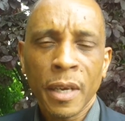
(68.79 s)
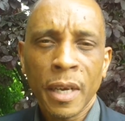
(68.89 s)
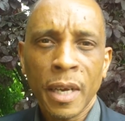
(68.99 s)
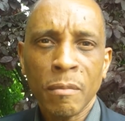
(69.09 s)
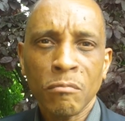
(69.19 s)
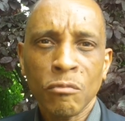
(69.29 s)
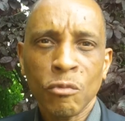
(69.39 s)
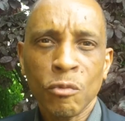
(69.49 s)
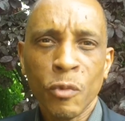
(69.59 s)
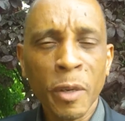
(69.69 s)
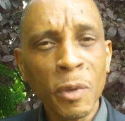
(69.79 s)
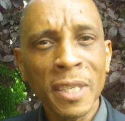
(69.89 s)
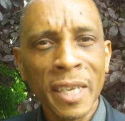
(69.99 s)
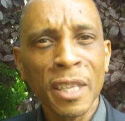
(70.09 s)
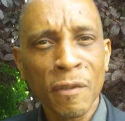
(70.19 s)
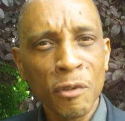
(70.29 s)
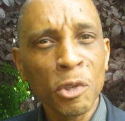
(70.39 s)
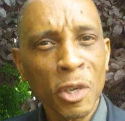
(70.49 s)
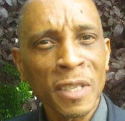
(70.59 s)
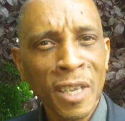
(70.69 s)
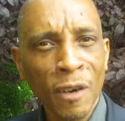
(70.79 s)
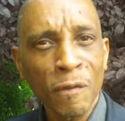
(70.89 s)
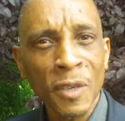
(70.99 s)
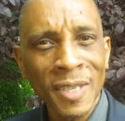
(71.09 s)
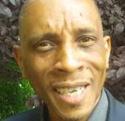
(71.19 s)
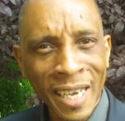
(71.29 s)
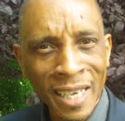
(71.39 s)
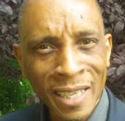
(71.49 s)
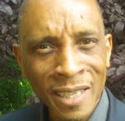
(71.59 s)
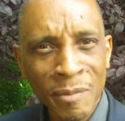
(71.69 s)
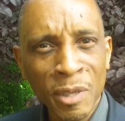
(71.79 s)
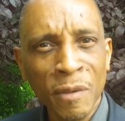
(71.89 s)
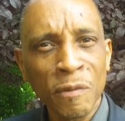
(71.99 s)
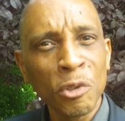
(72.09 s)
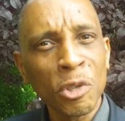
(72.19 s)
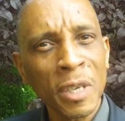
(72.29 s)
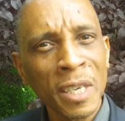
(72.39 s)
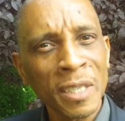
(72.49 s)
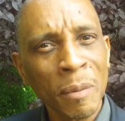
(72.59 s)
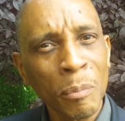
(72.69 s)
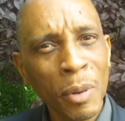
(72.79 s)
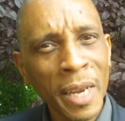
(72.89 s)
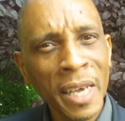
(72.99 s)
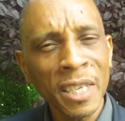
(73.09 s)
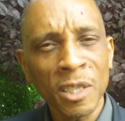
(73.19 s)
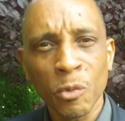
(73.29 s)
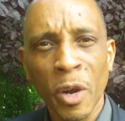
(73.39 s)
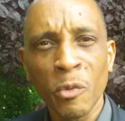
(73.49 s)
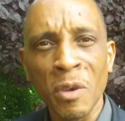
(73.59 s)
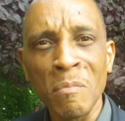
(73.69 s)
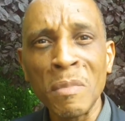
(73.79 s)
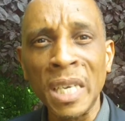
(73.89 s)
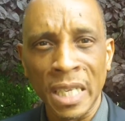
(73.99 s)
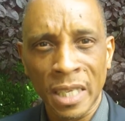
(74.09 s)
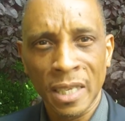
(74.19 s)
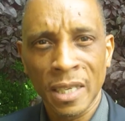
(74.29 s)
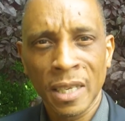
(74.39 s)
When we say the future is not for sale, but the future is a place where we meet